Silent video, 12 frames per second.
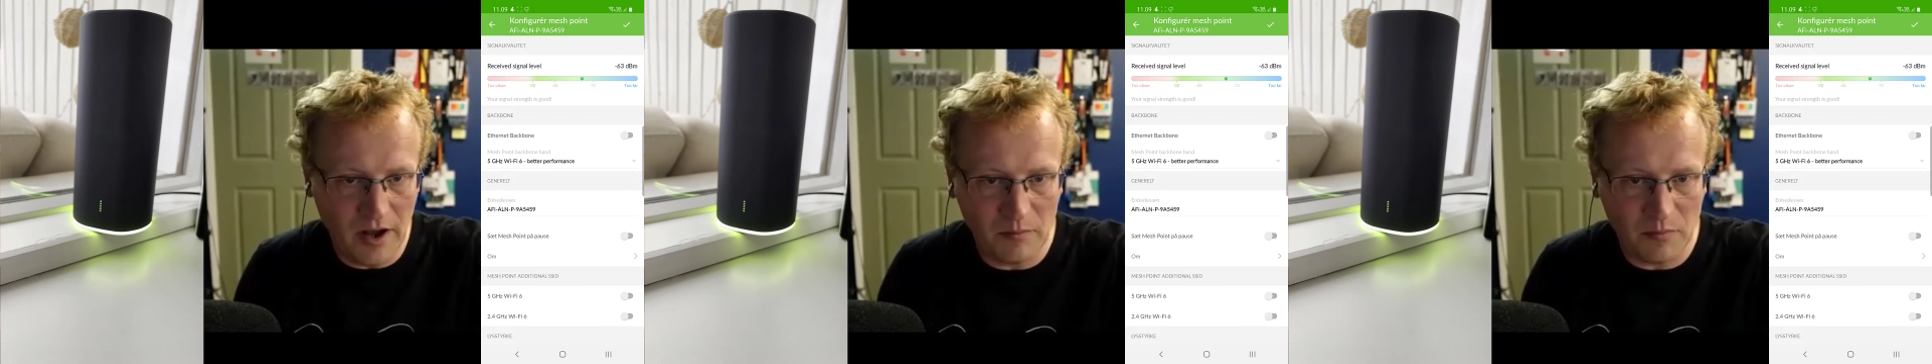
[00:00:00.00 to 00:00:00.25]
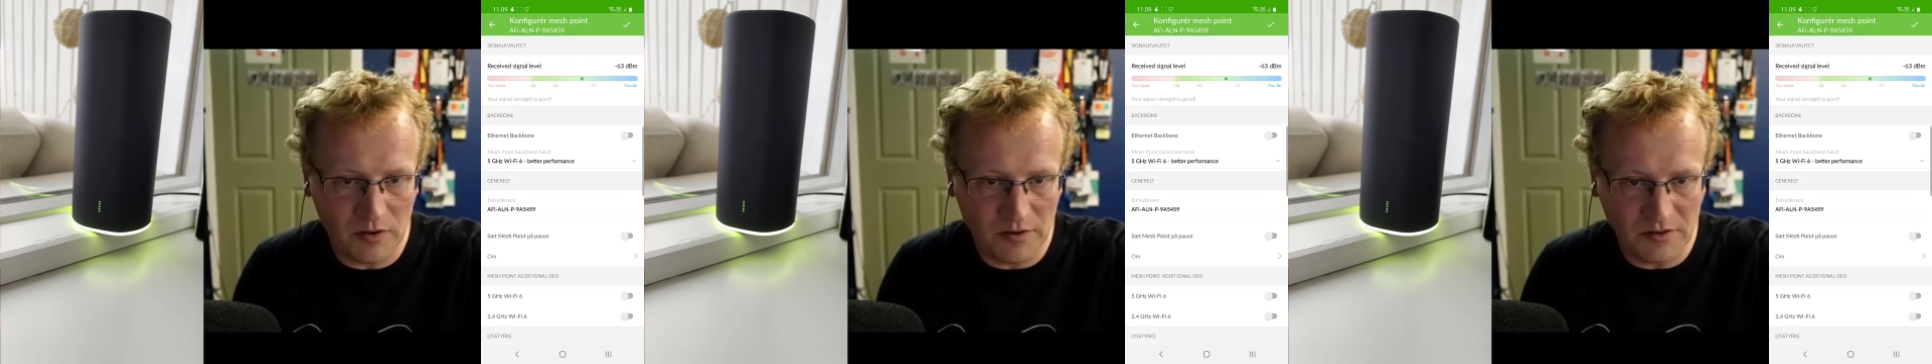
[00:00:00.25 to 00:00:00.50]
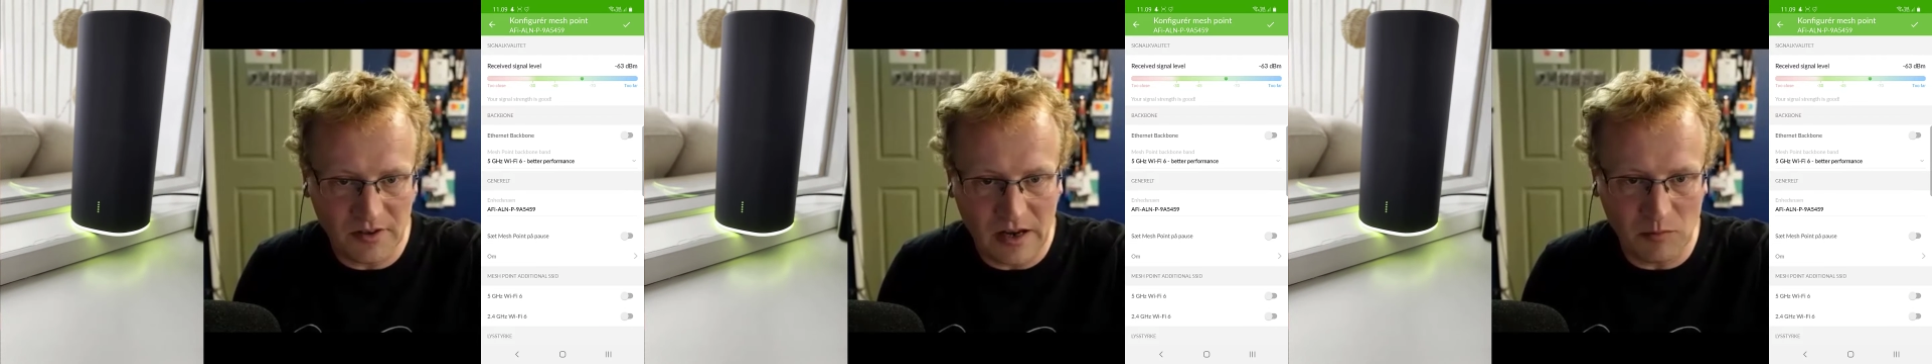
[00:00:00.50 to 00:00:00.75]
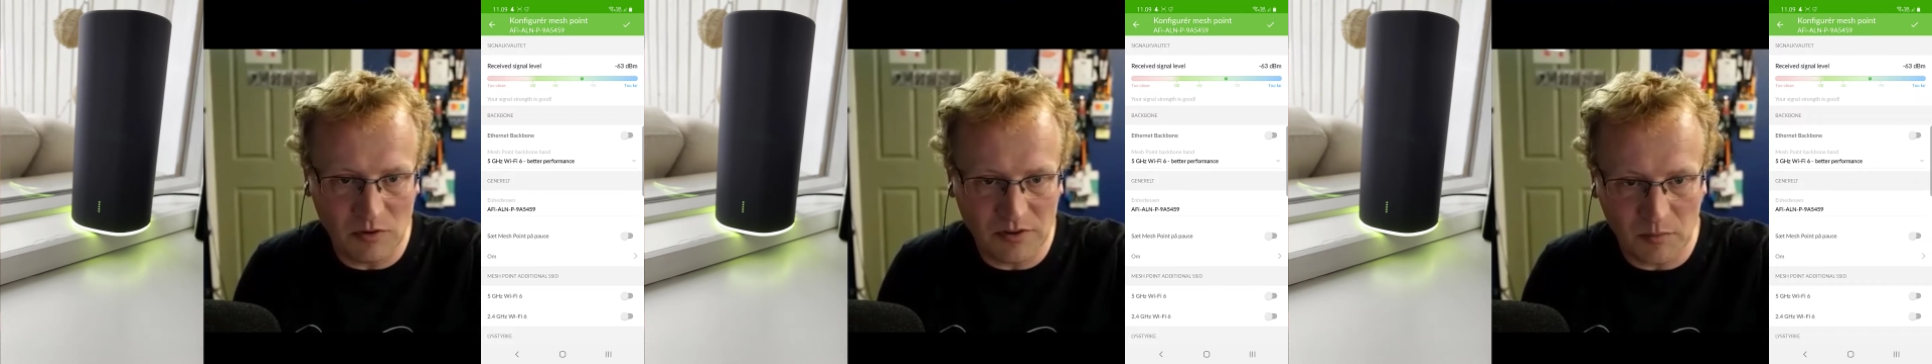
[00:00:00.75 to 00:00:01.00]
up on the
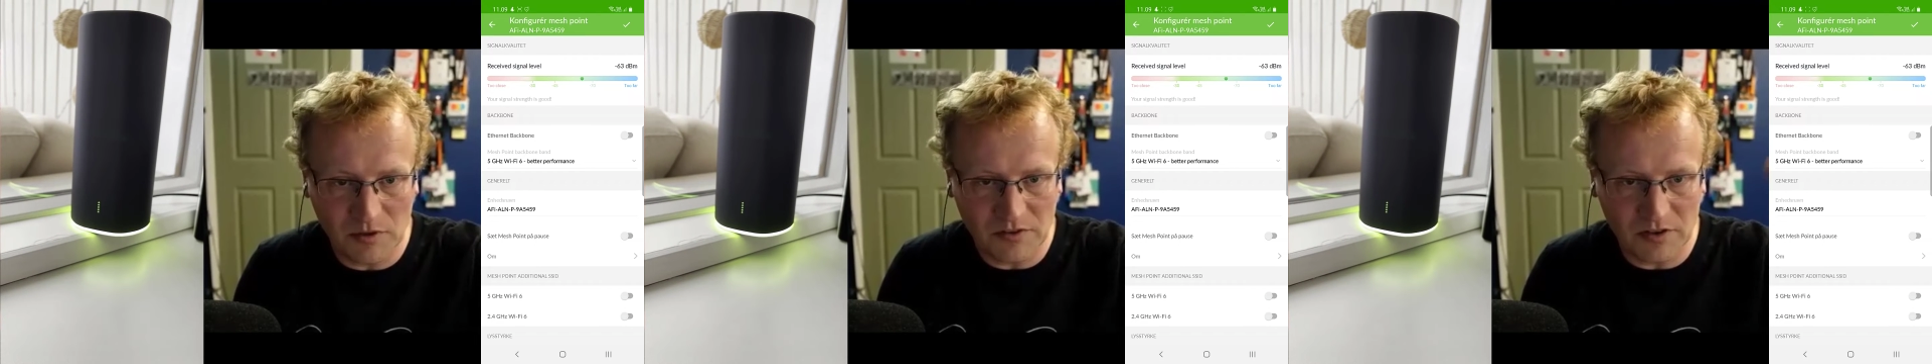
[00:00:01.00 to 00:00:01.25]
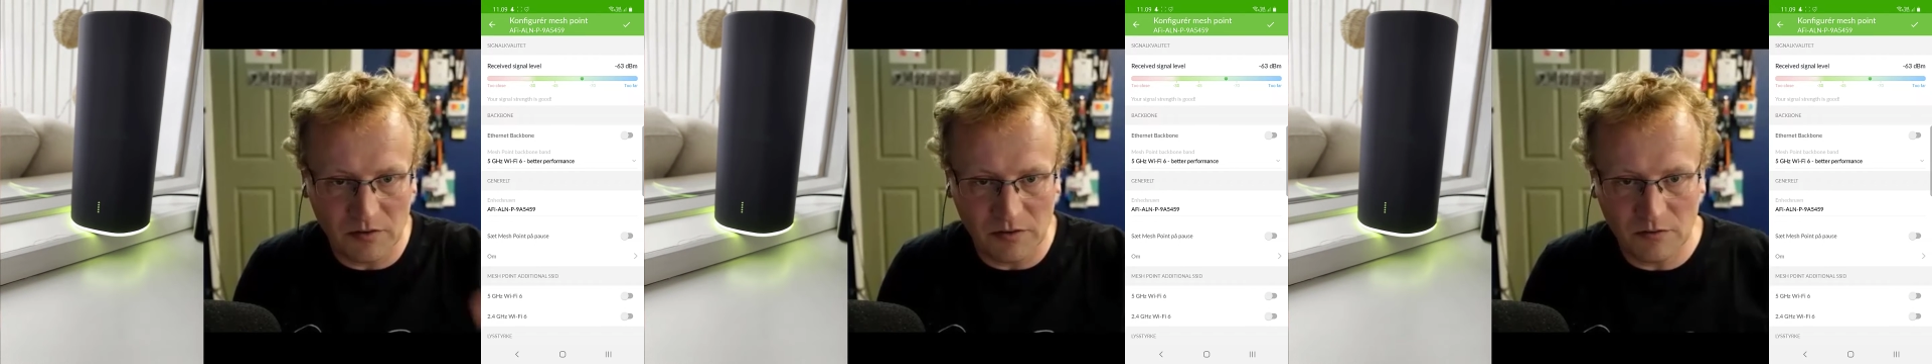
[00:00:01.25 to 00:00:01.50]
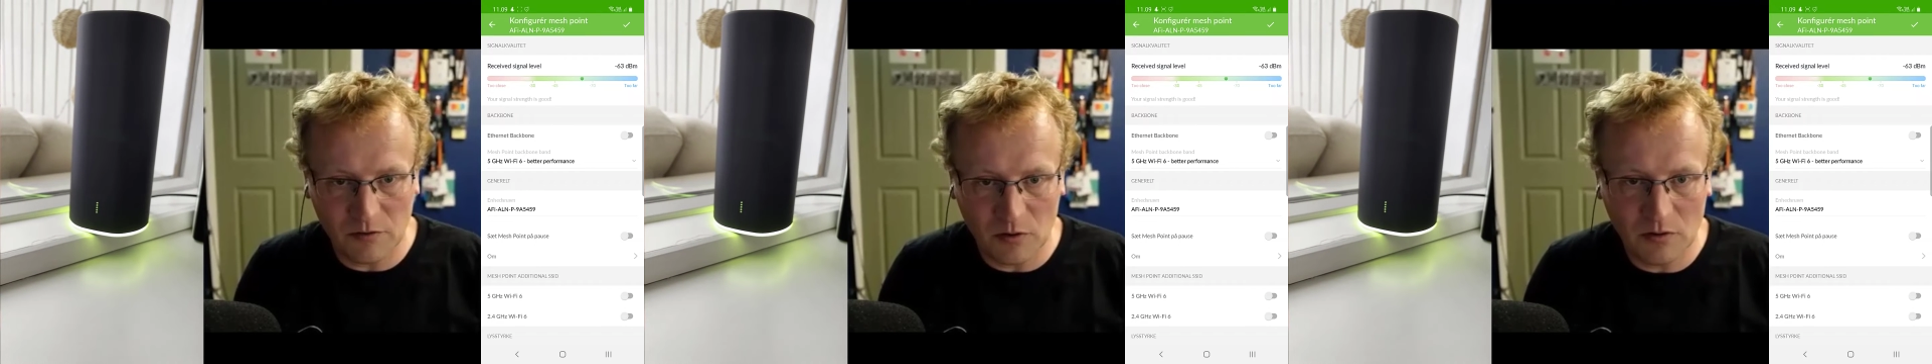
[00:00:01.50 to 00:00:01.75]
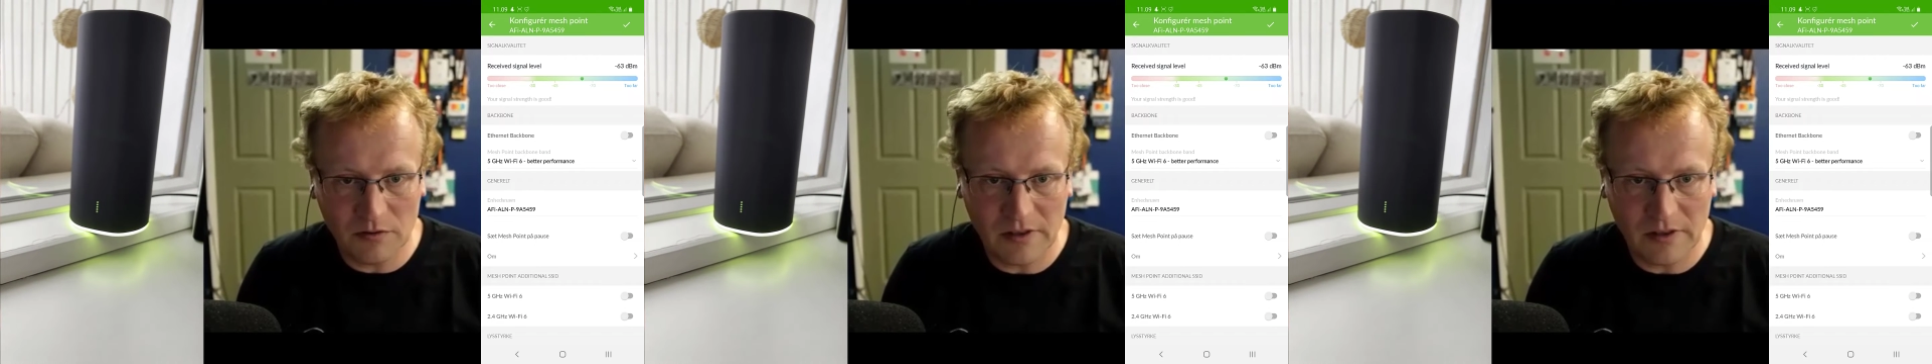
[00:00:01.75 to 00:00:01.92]
table, something instead of on the floor.